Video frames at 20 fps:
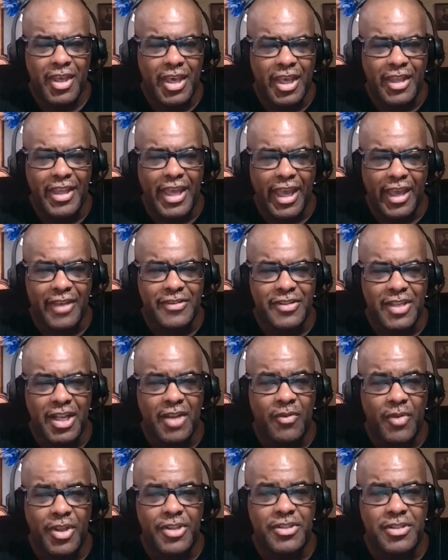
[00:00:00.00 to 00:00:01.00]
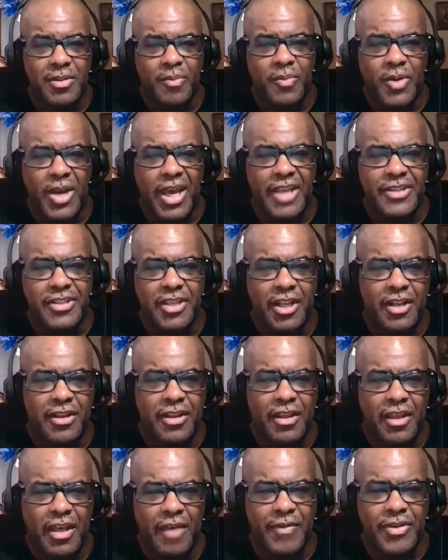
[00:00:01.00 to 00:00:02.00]
And like I said, it was a surprise hit
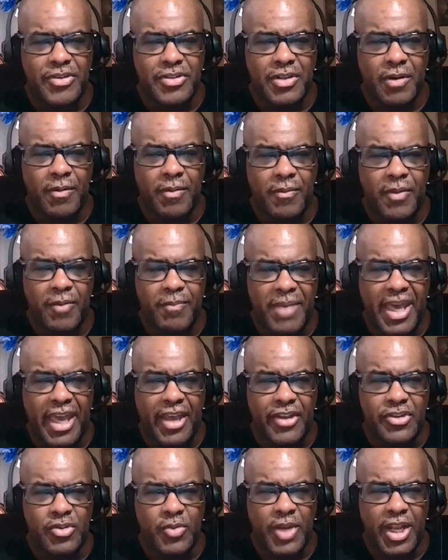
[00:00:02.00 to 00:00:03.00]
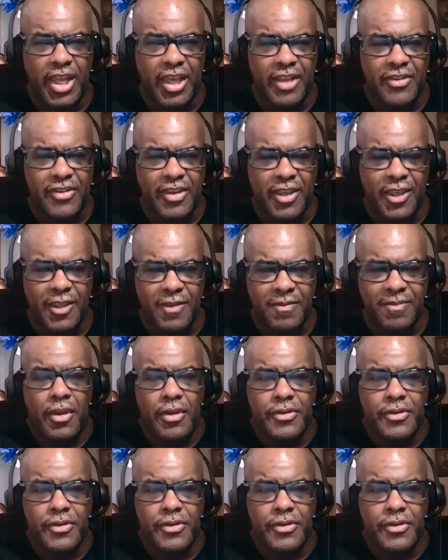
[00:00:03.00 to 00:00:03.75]
of the summer back in 2018.